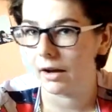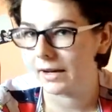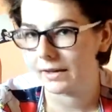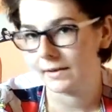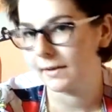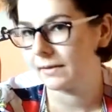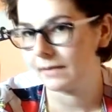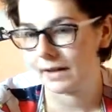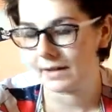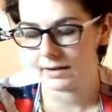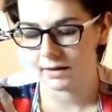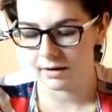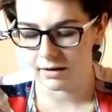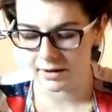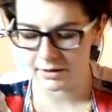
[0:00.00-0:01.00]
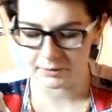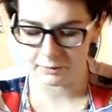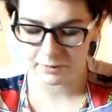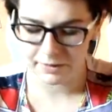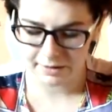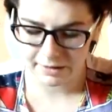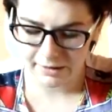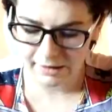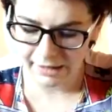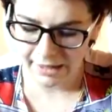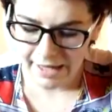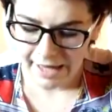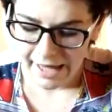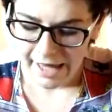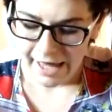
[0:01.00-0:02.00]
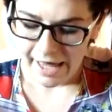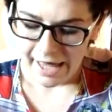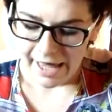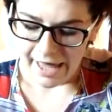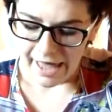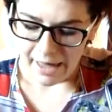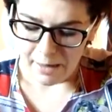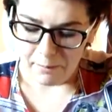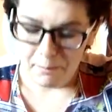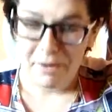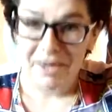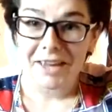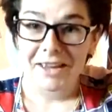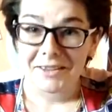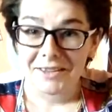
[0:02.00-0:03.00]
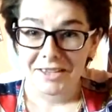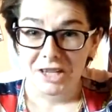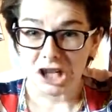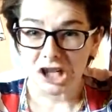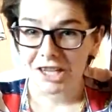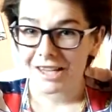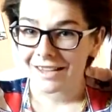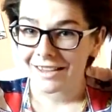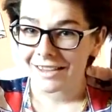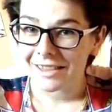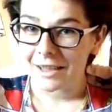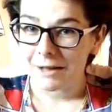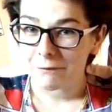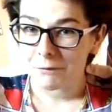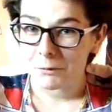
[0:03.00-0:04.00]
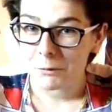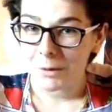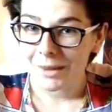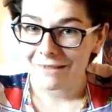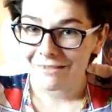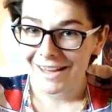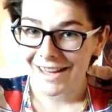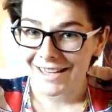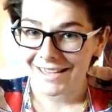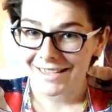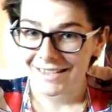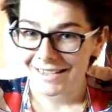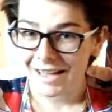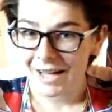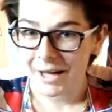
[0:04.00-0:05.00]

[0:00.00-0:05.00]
It's cartoon basically, because she really loved Wally West,